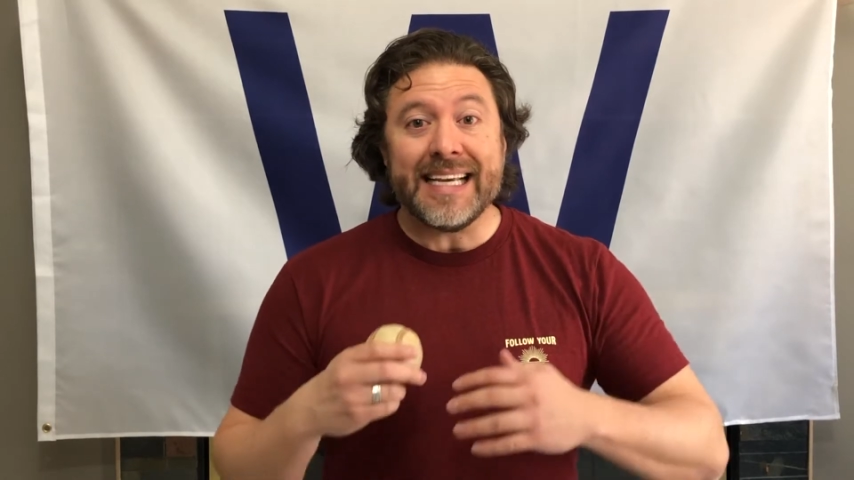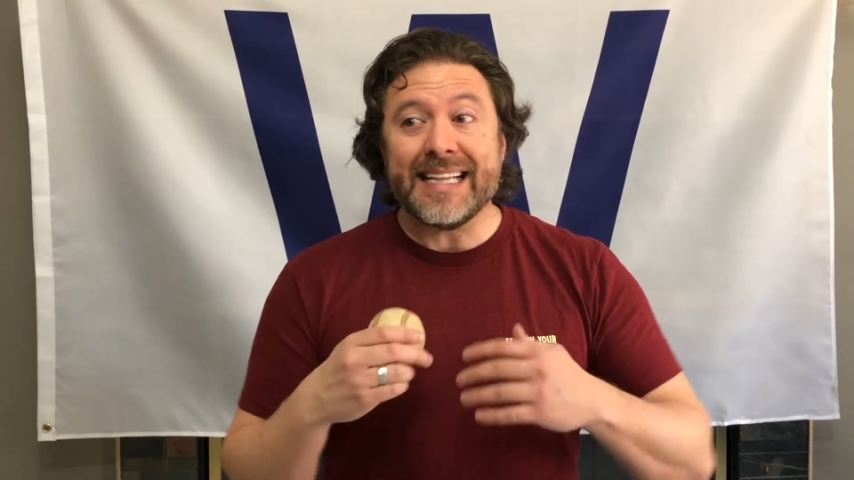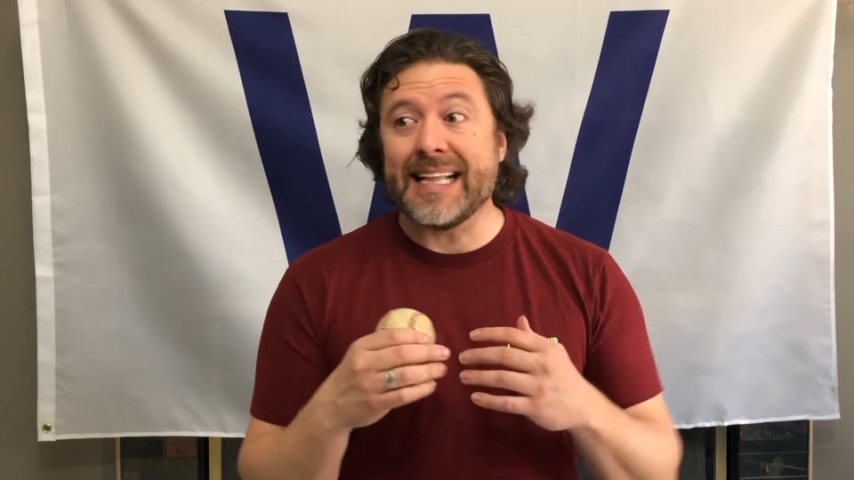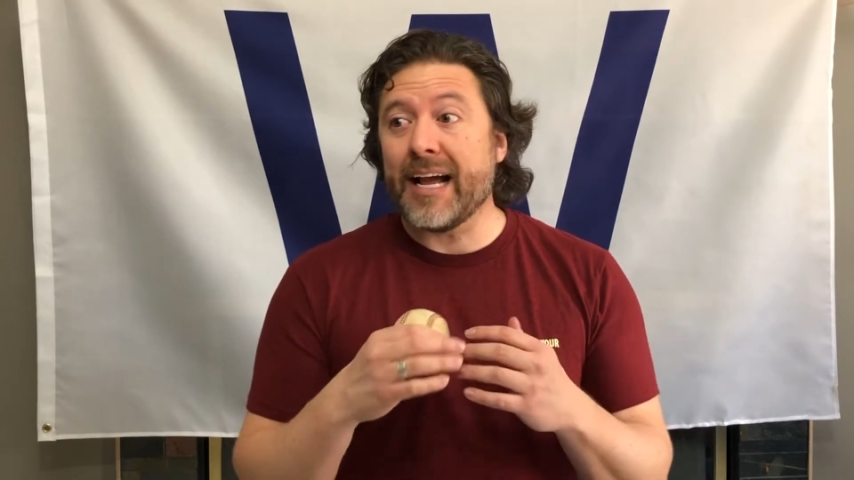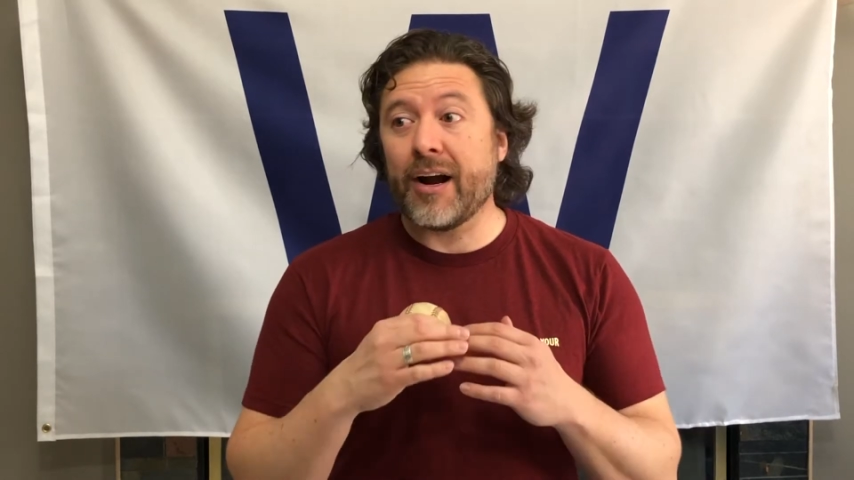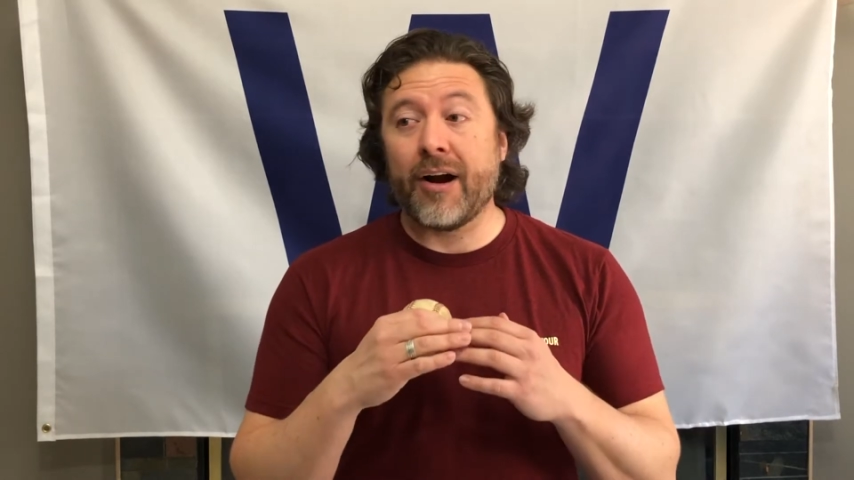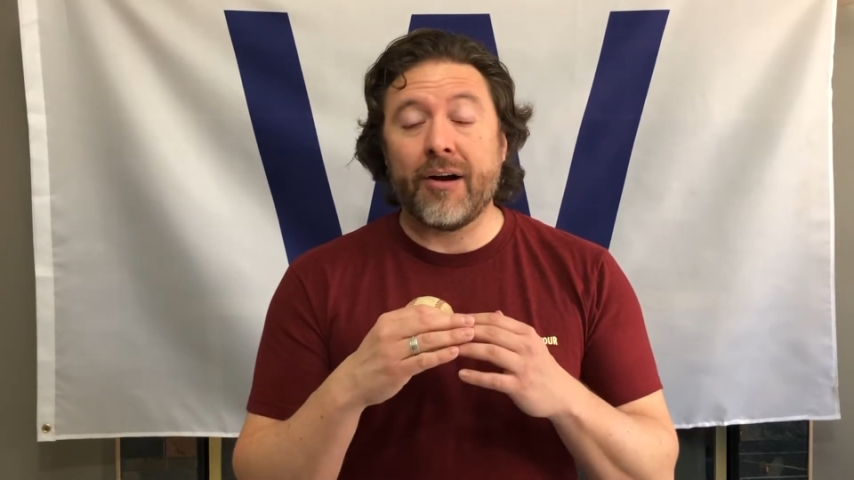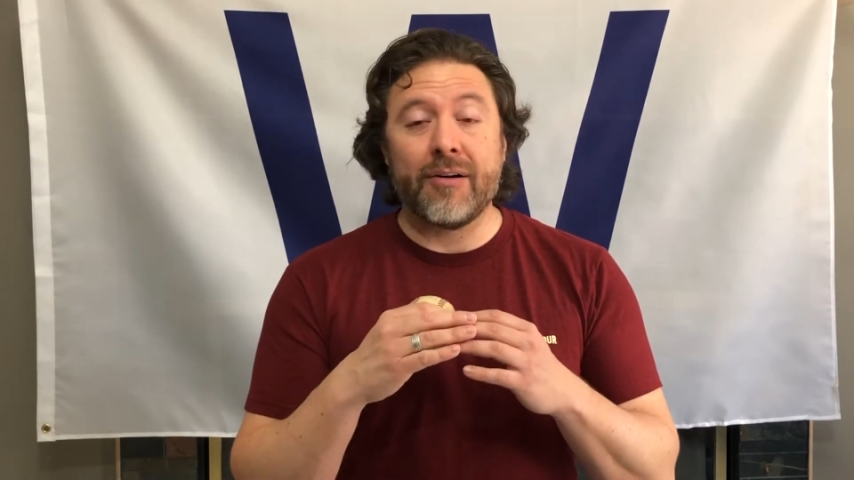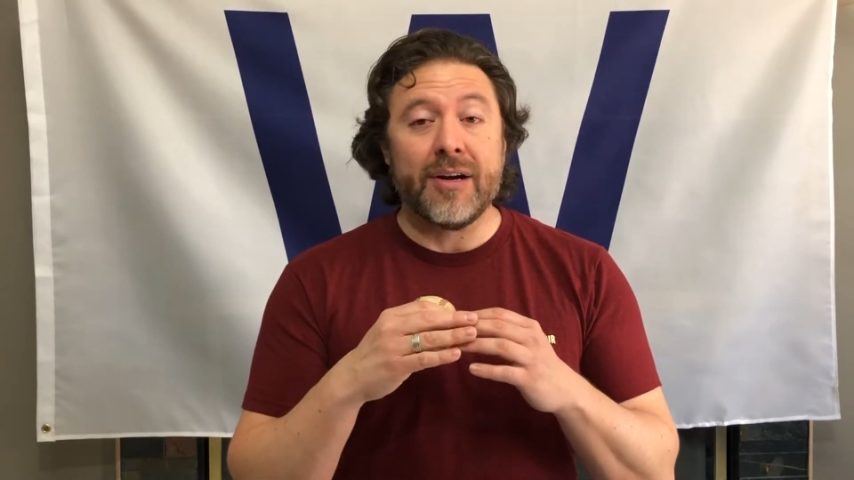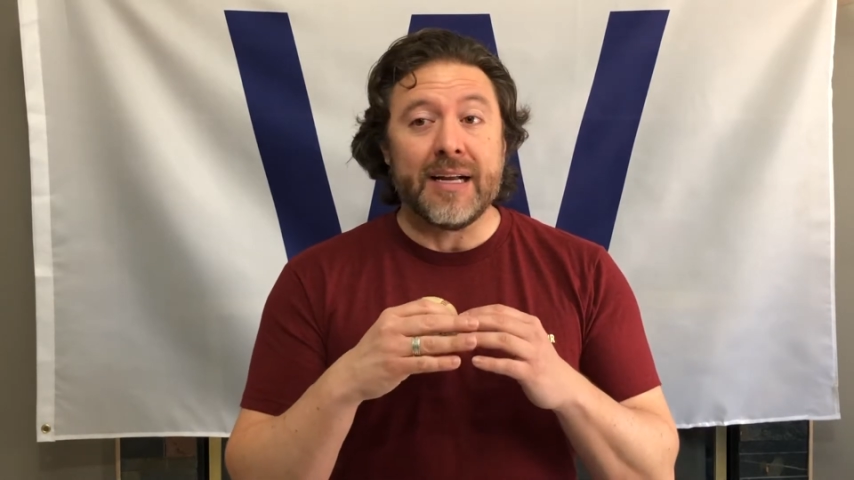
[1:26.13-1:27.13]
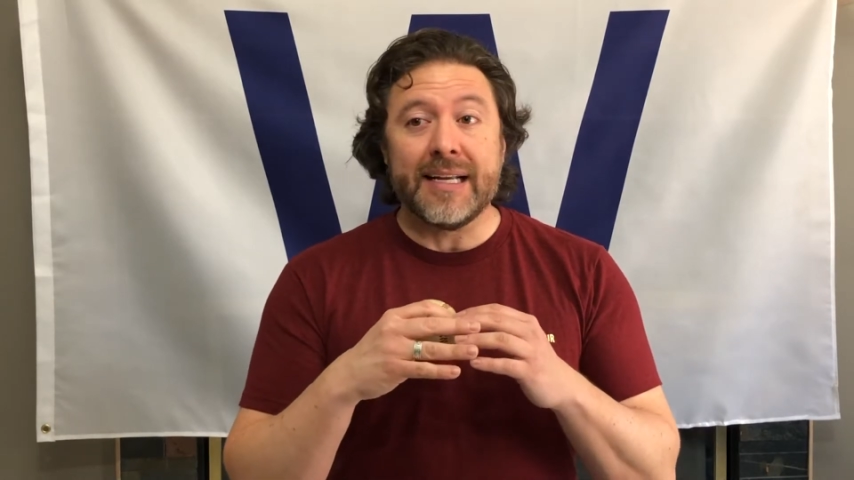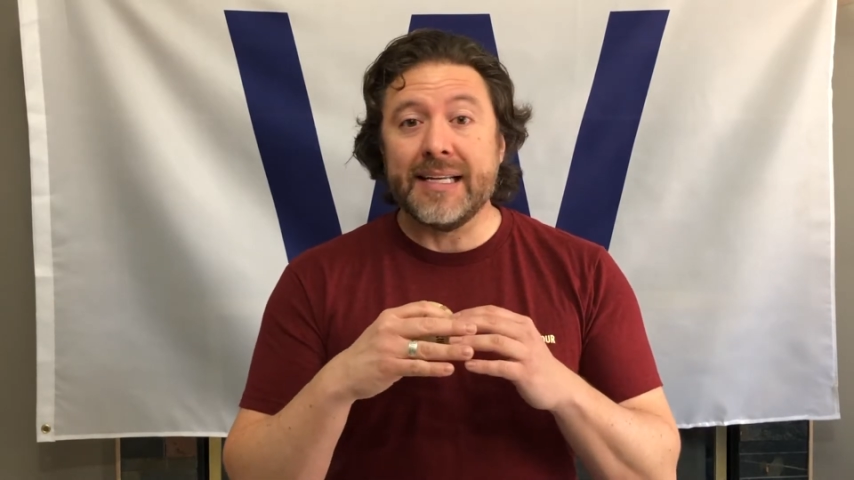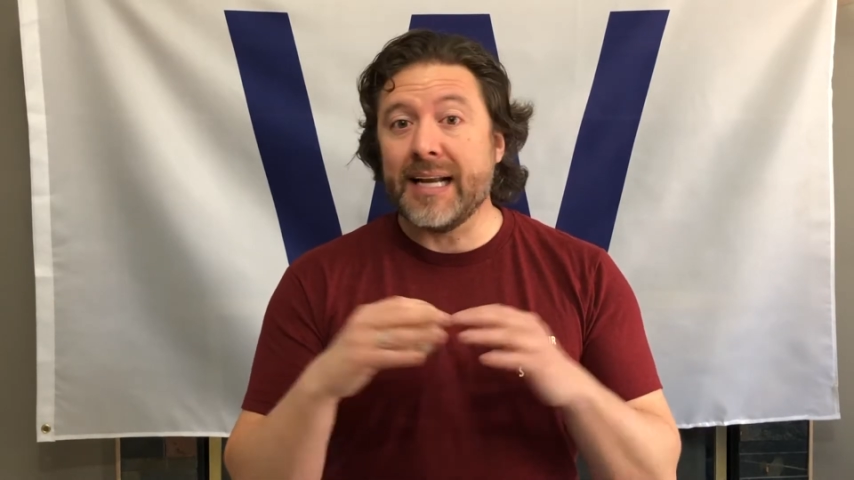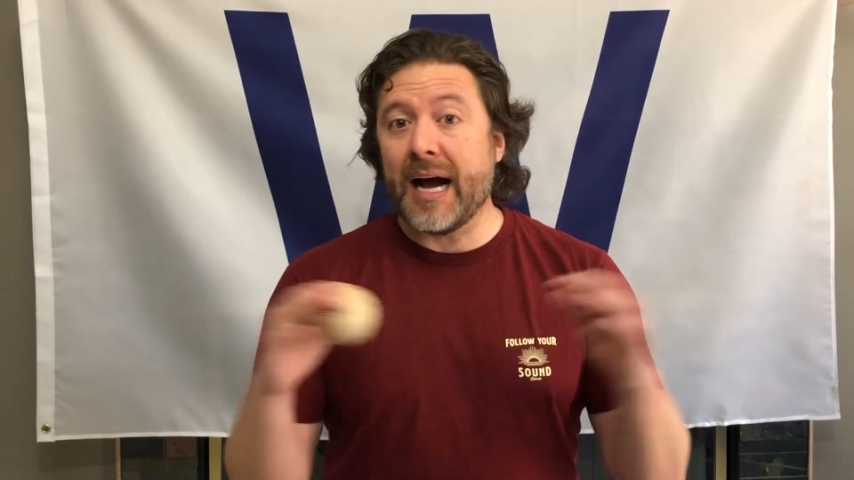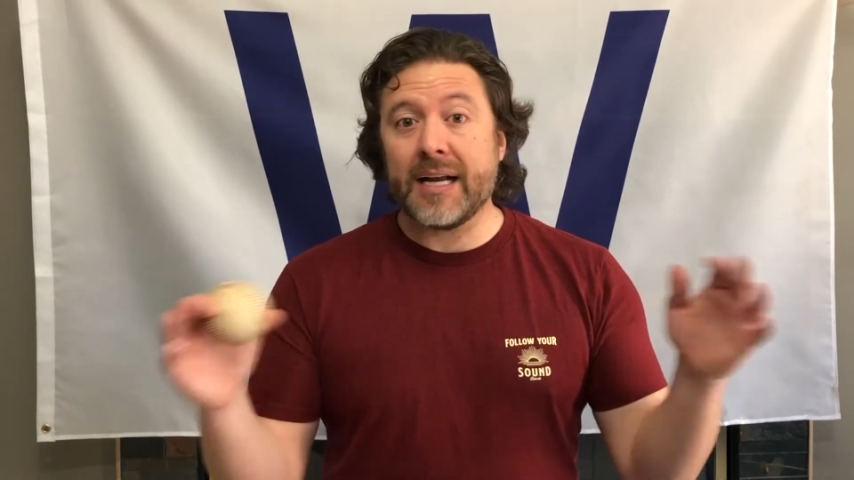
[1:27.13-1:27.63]
They are
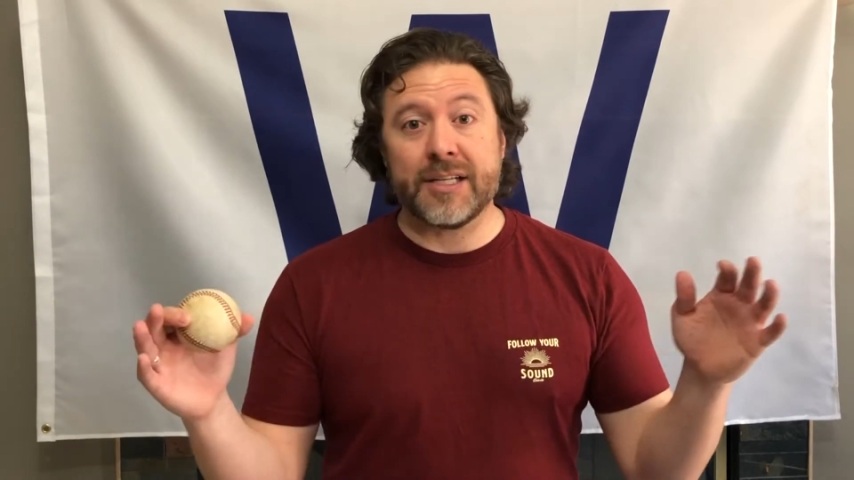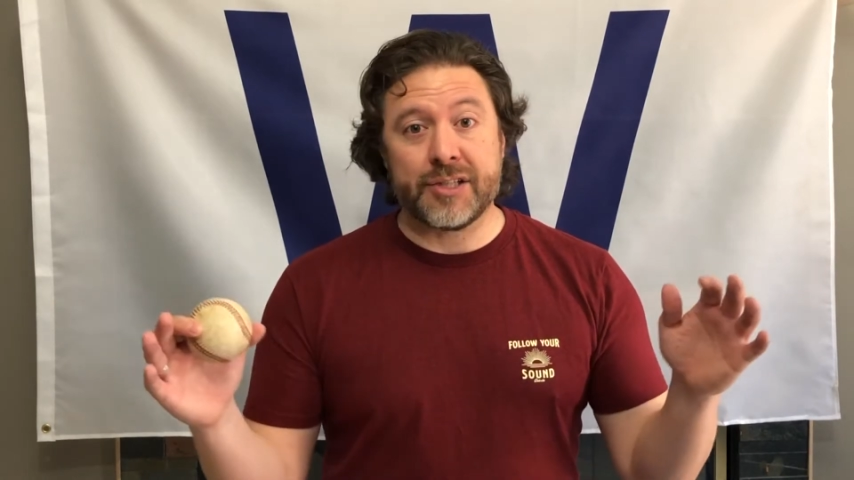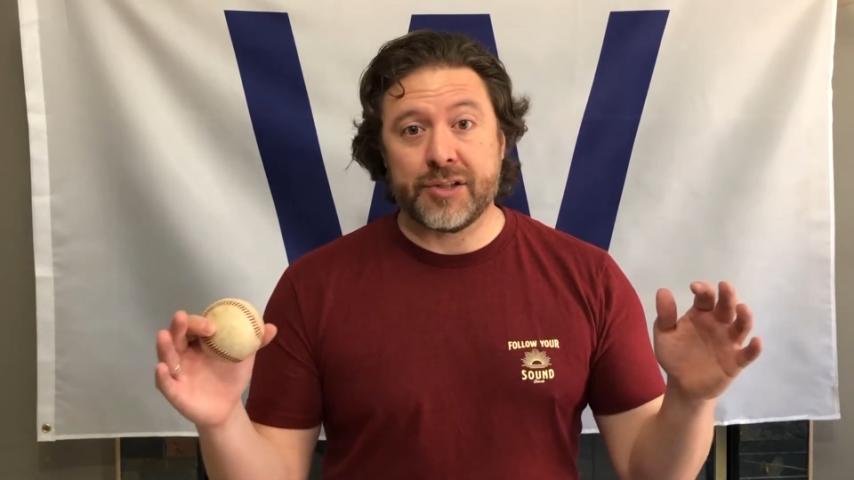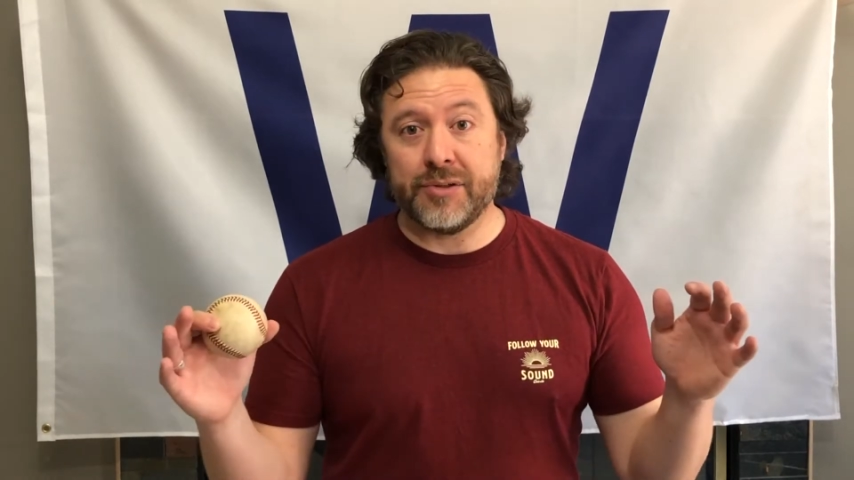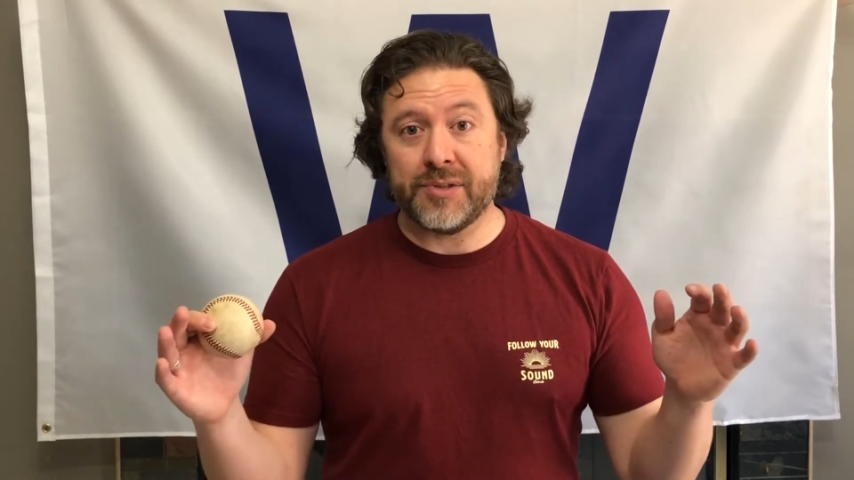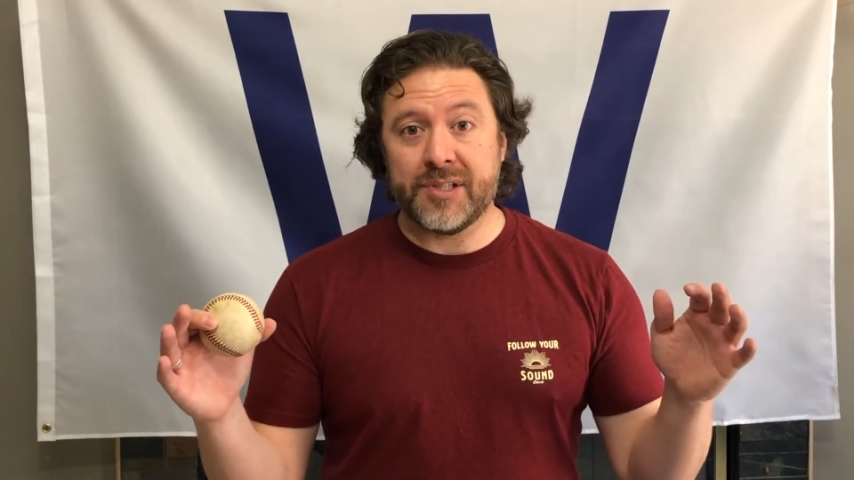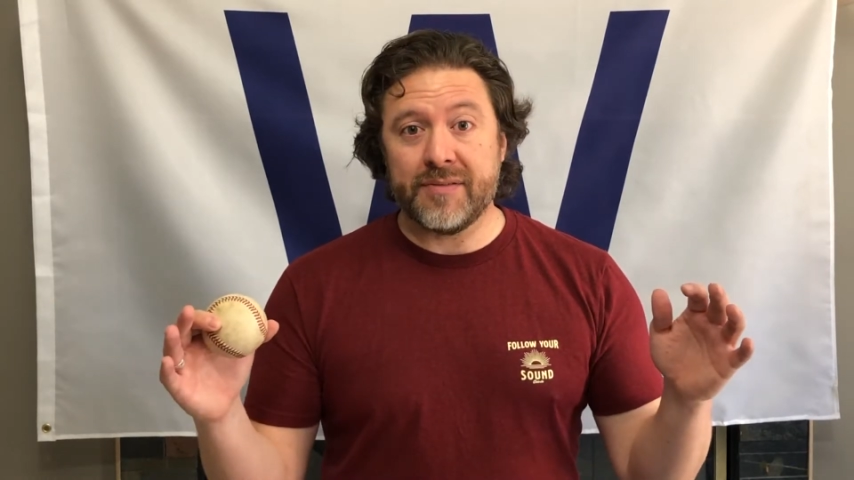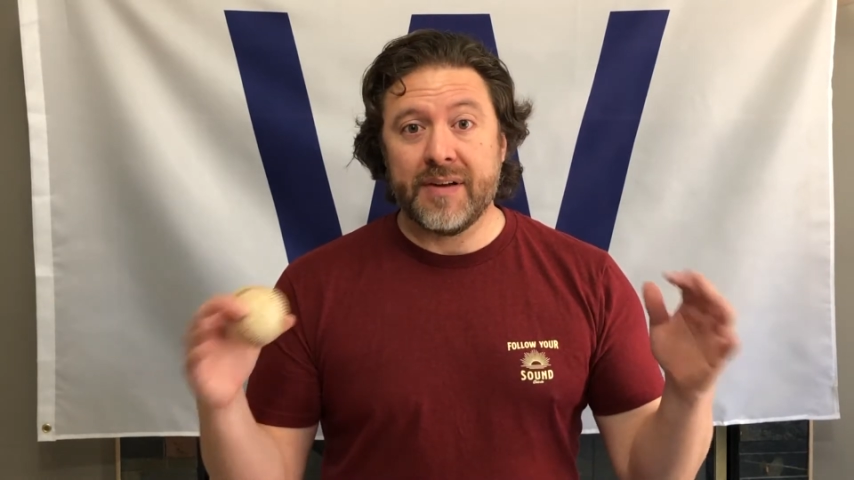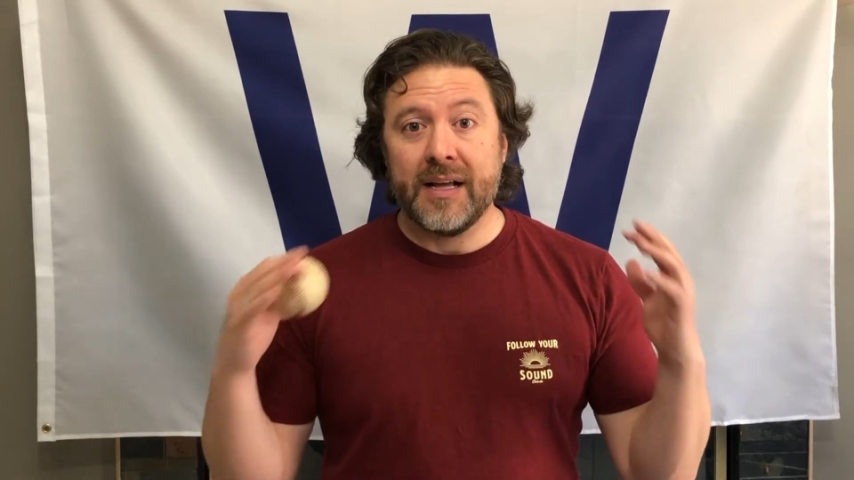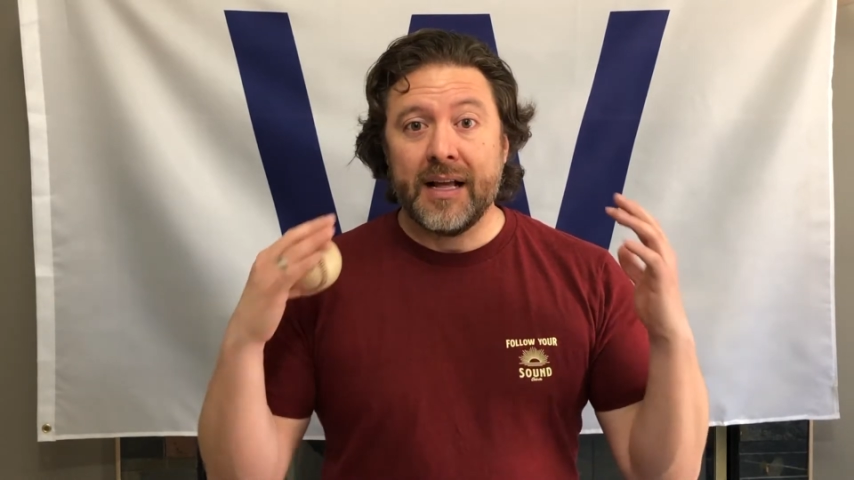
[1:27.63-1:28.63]
not exclusive.